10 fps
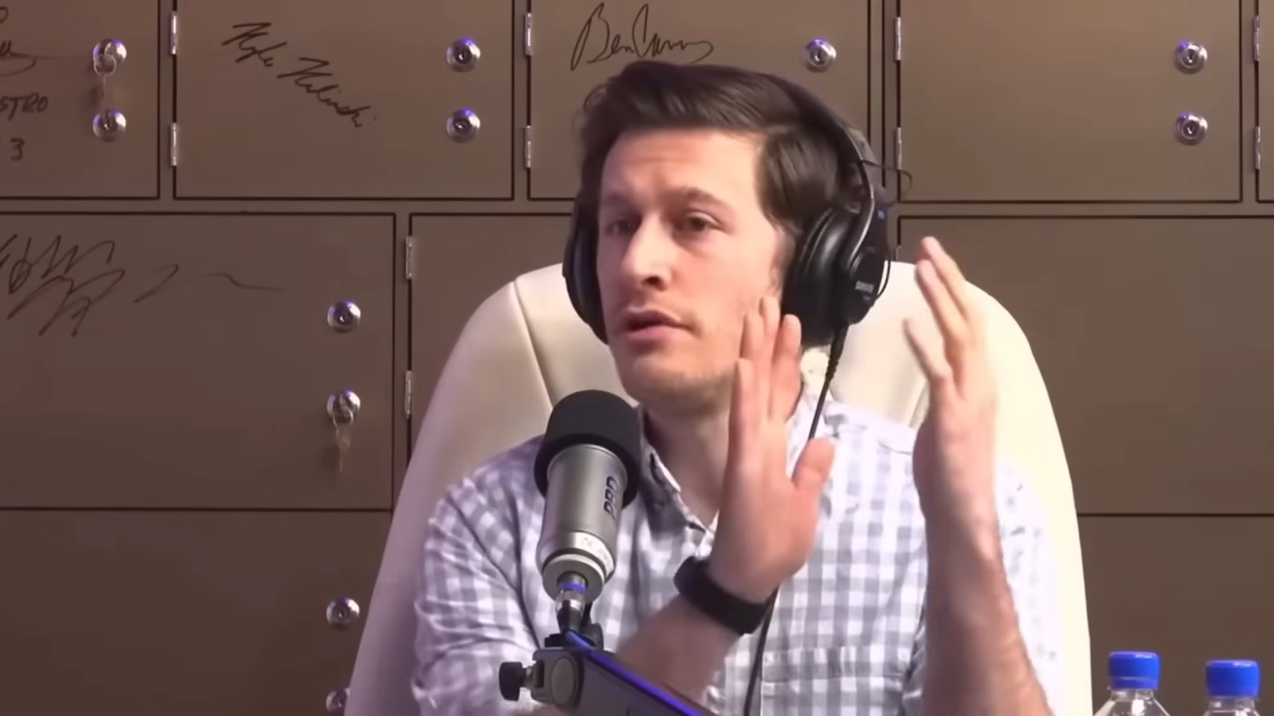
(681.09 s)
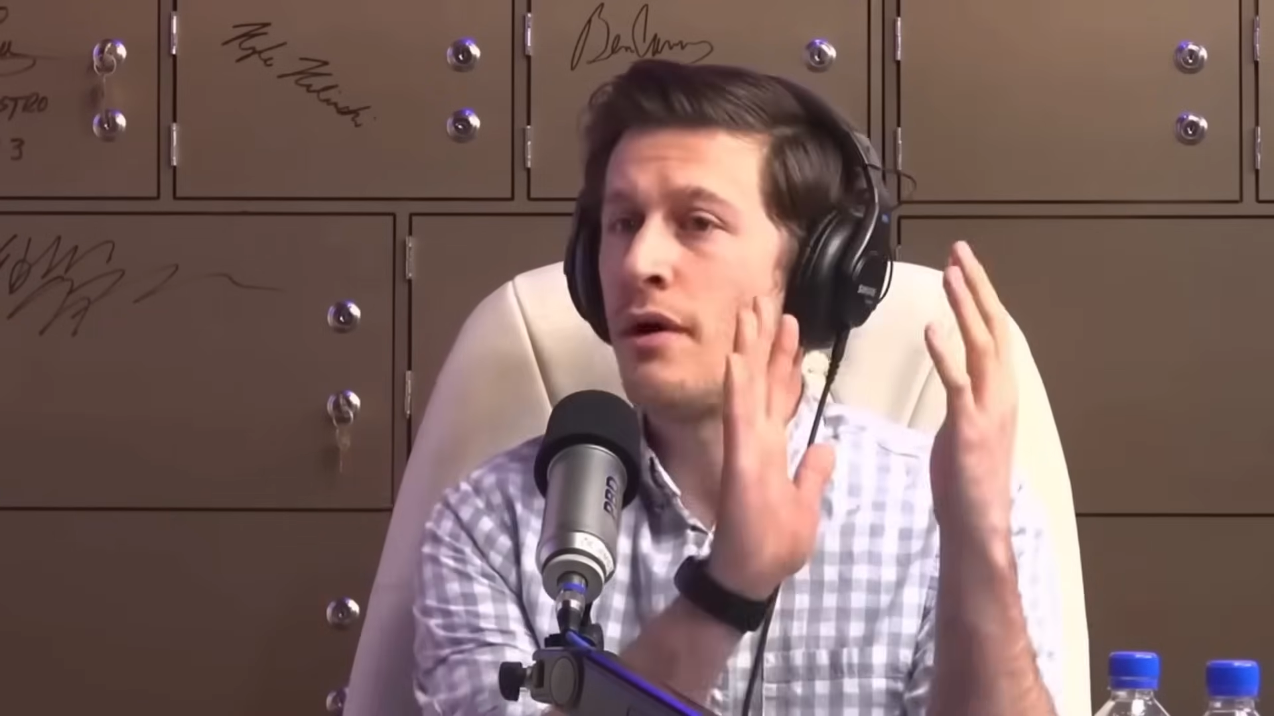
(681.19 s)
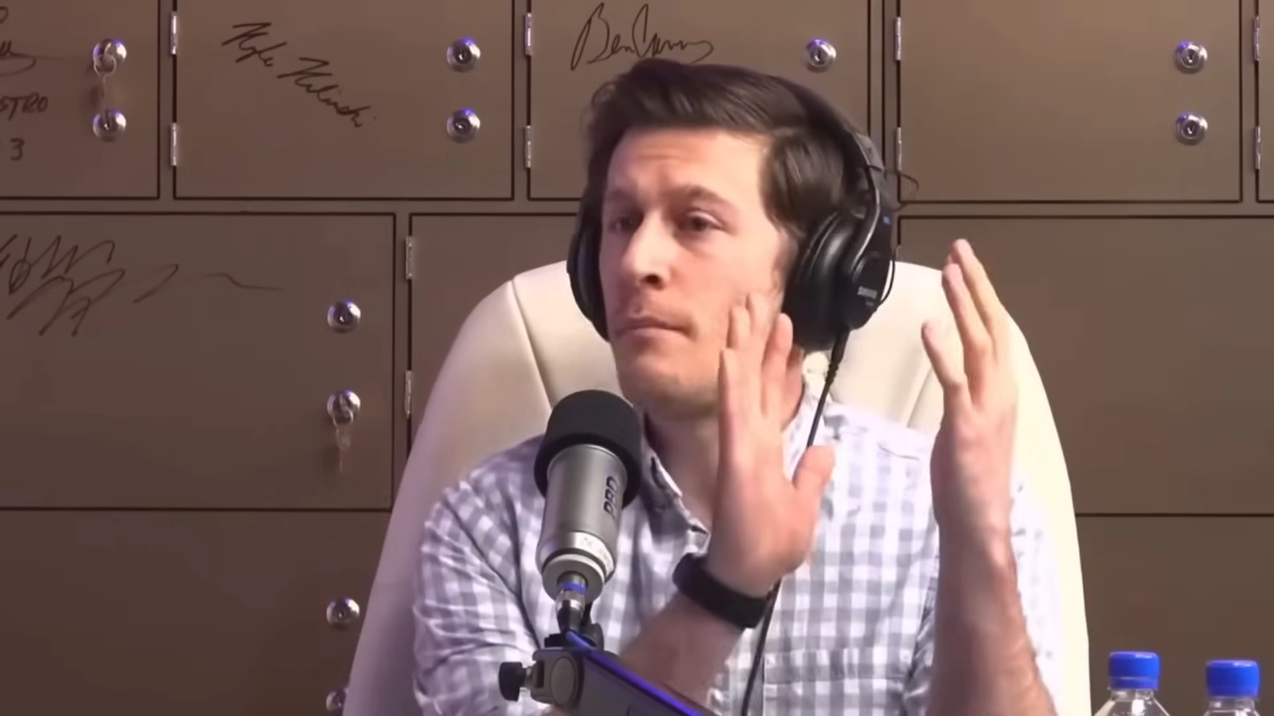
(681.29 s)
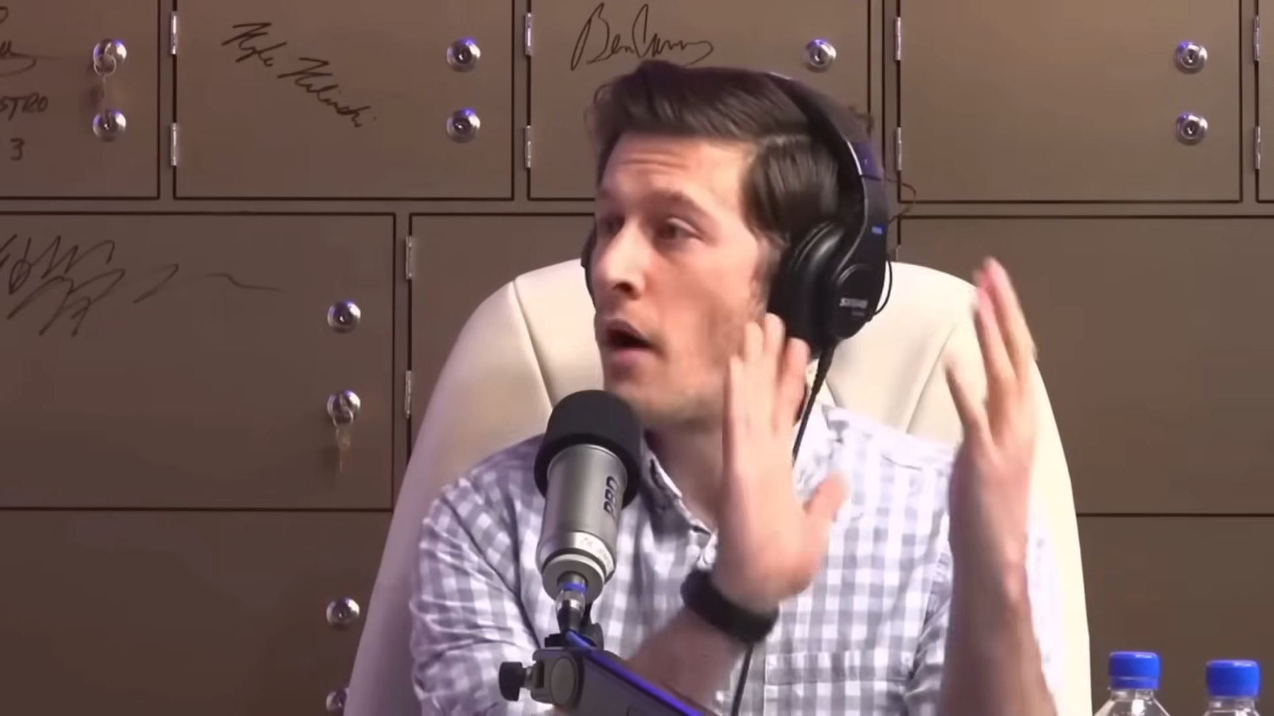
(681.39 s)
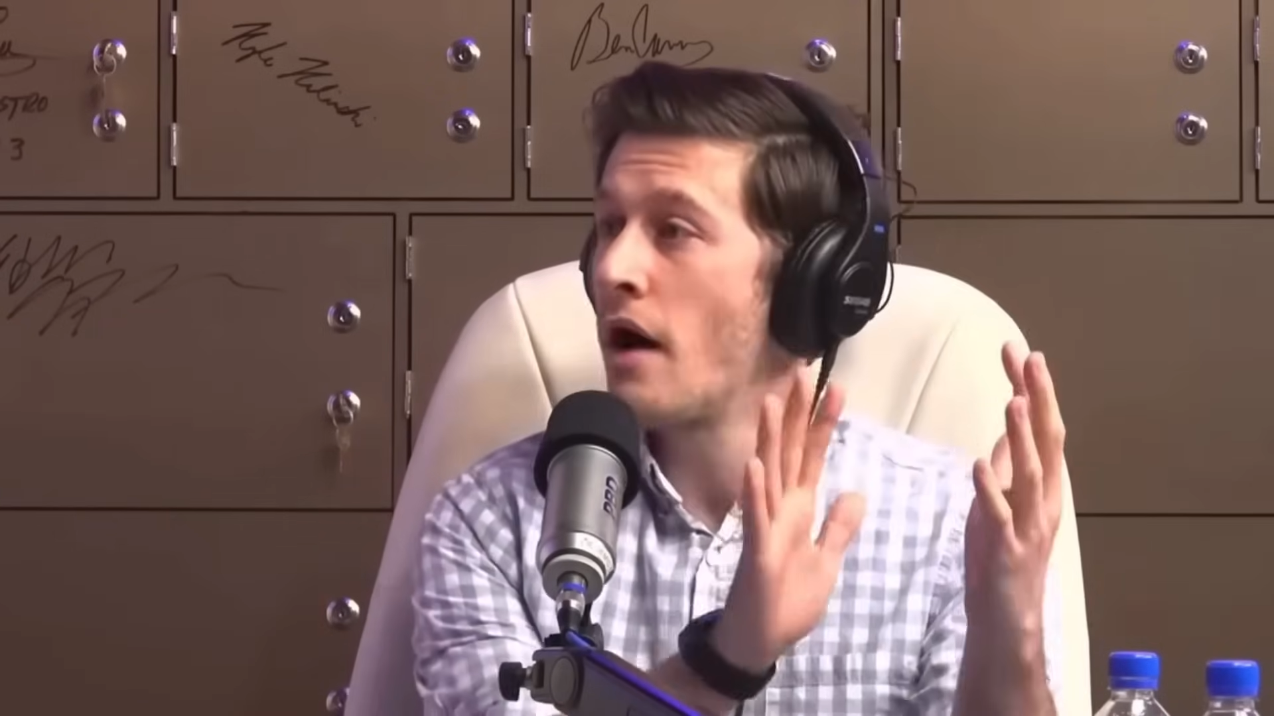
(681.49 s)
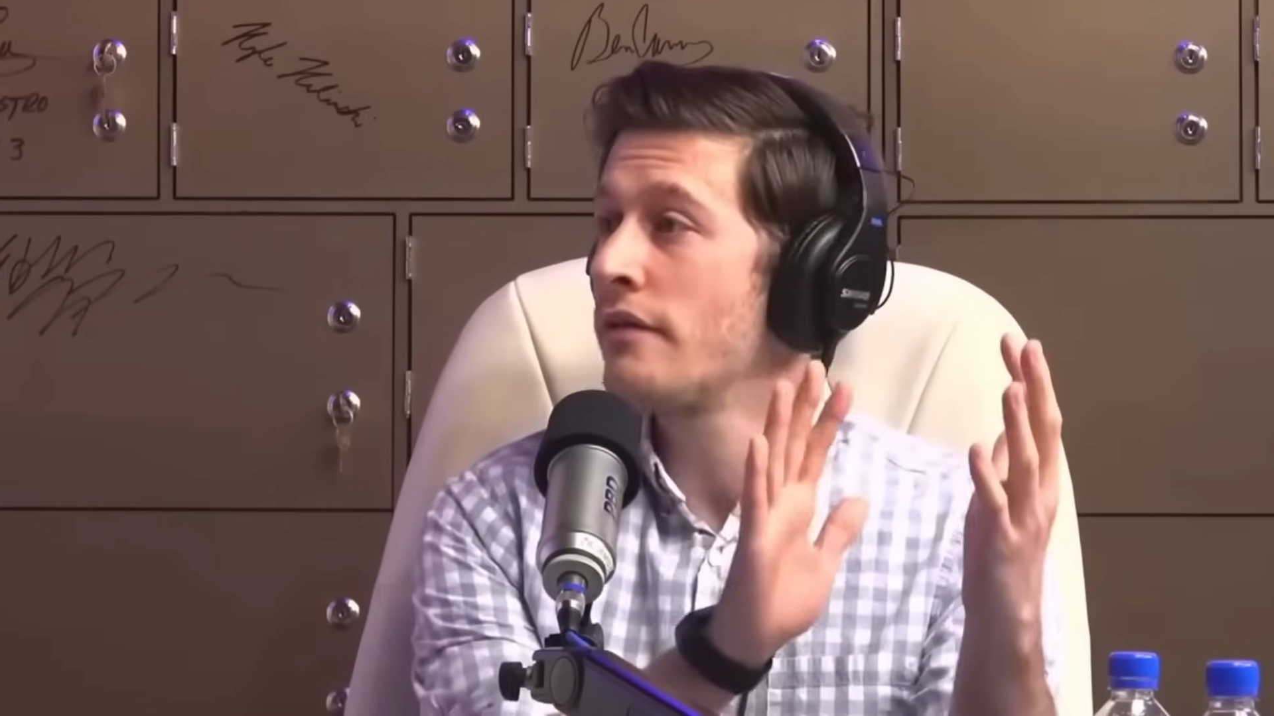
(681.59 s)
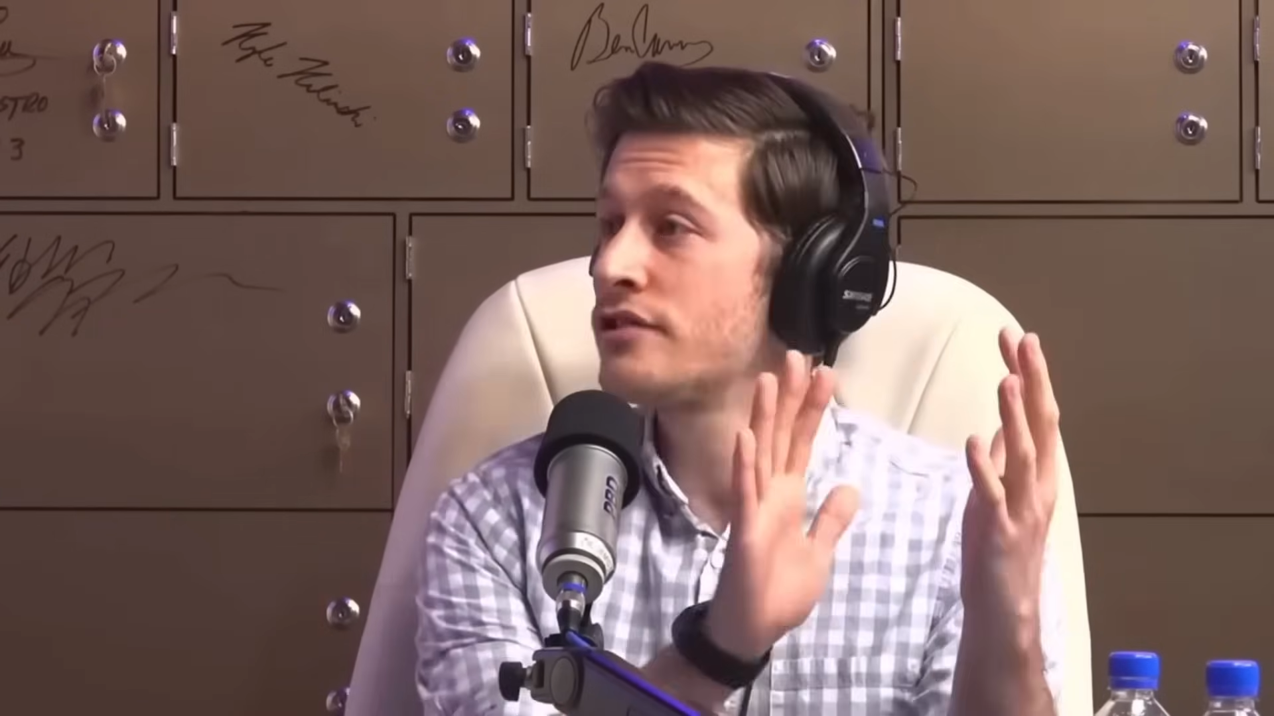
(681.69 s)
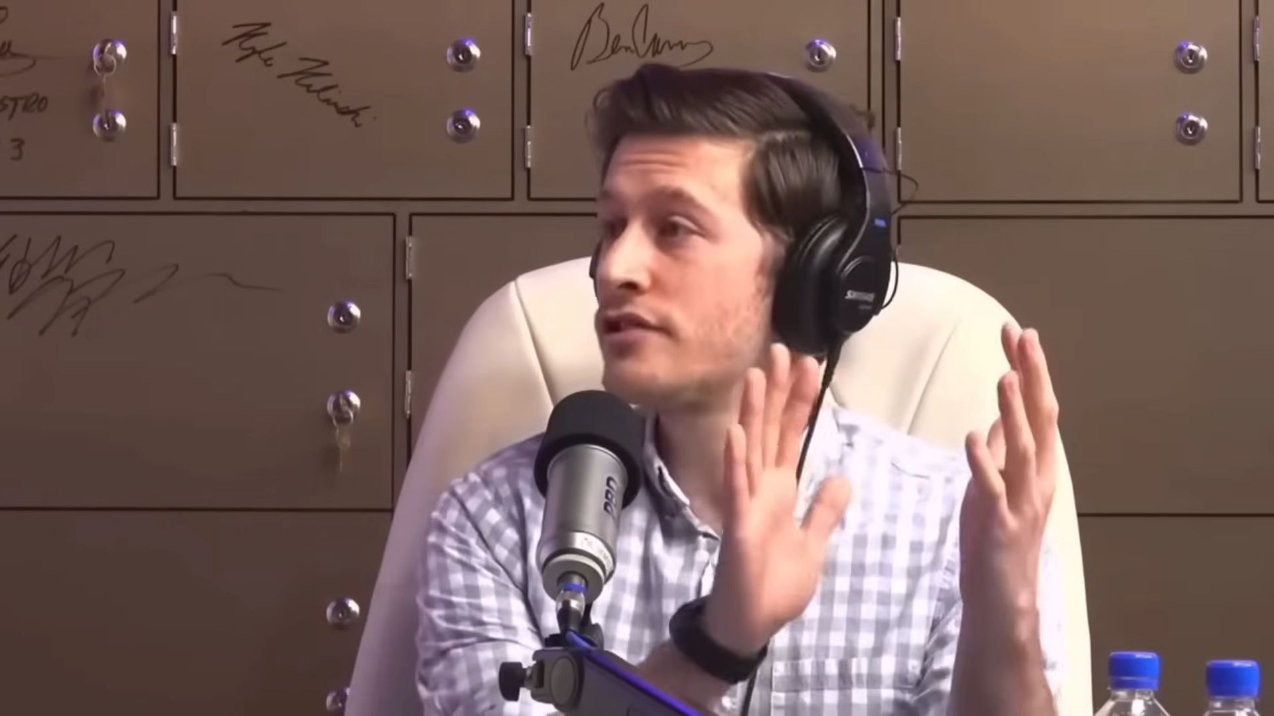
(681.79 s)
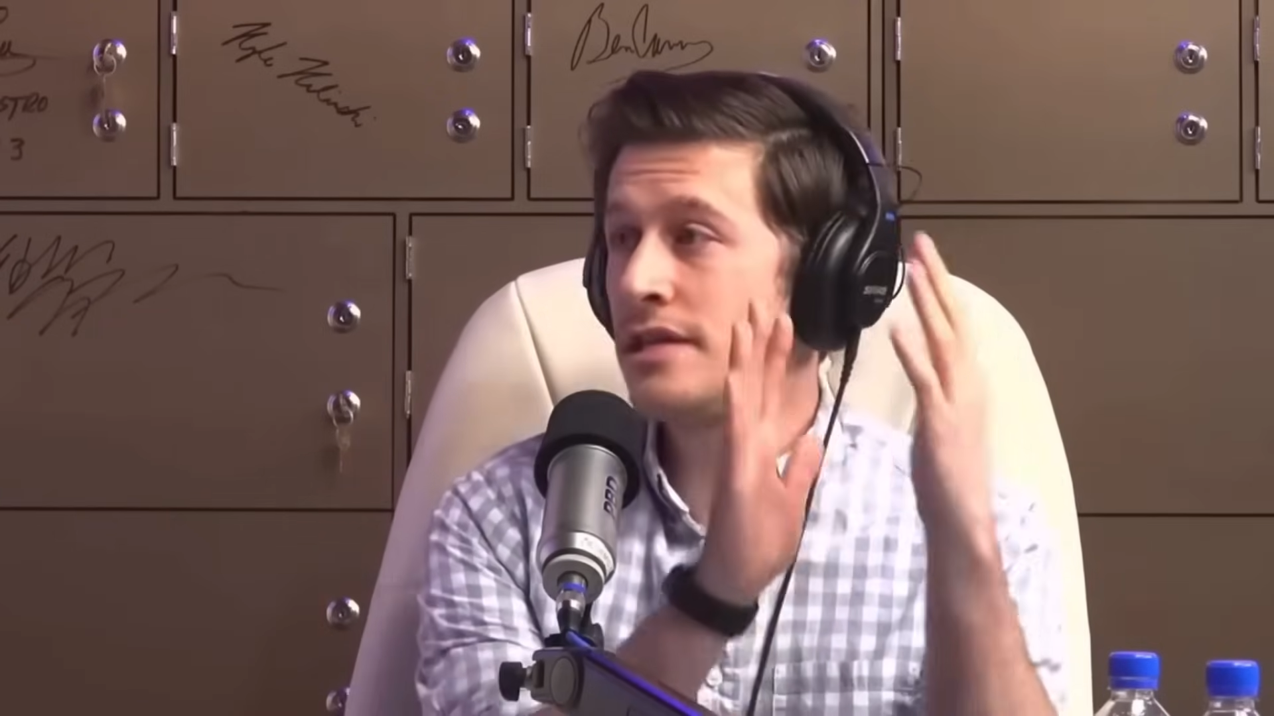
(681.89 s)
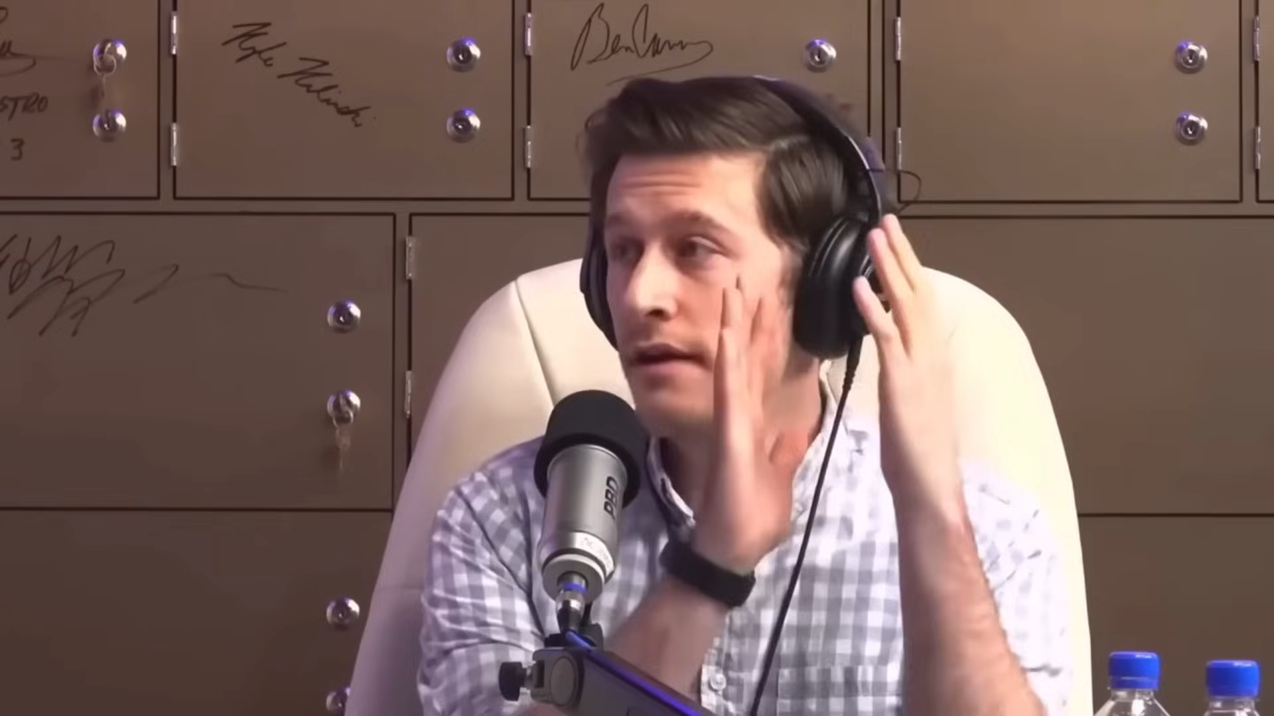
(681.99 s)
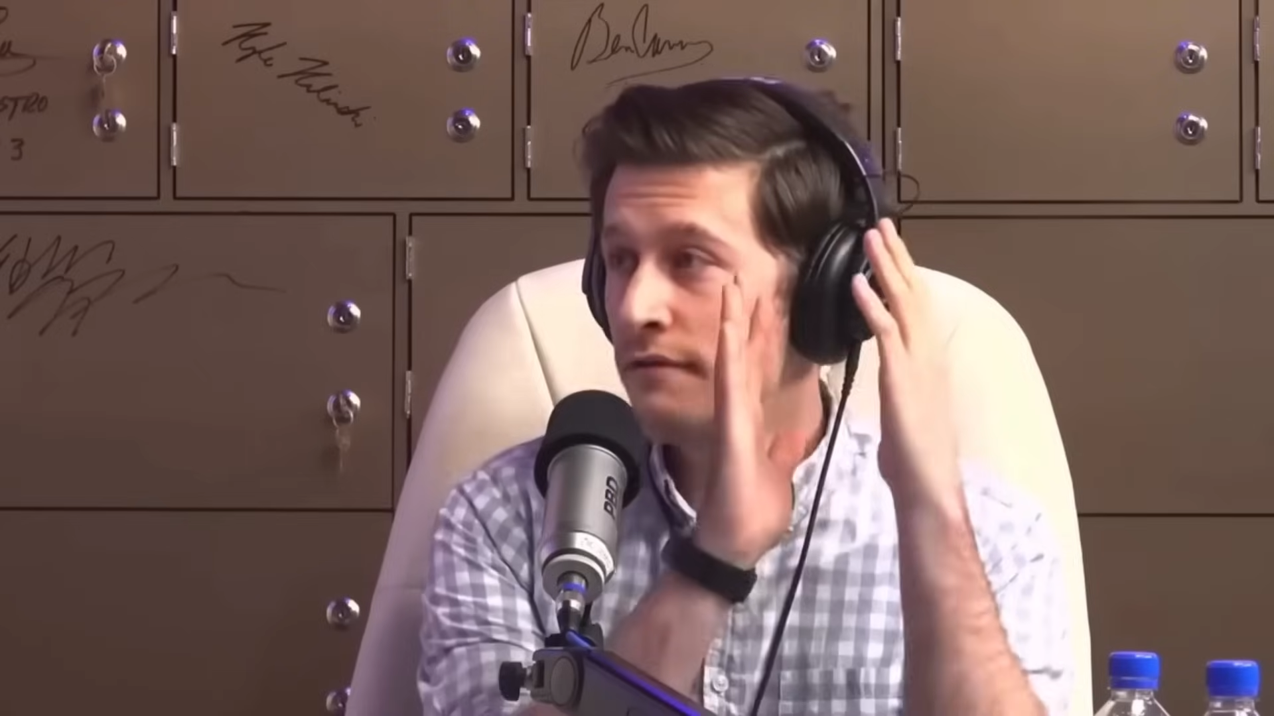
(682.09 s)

on policy,